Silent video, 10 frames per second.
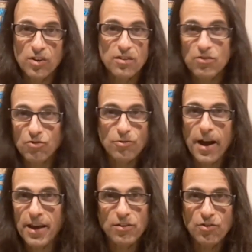and
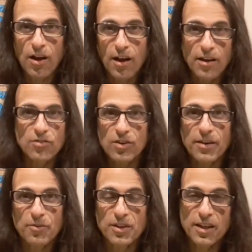strategize and
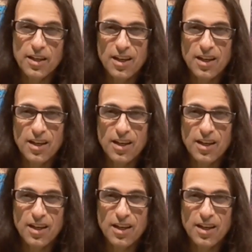everything,